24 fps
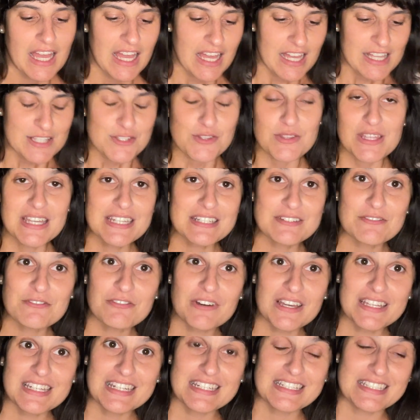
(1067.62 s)
So then,
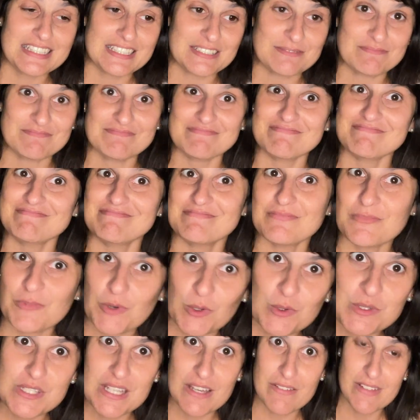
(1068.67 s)
finally, roll
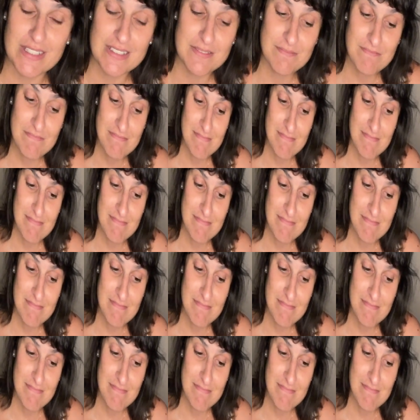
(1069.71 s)
7.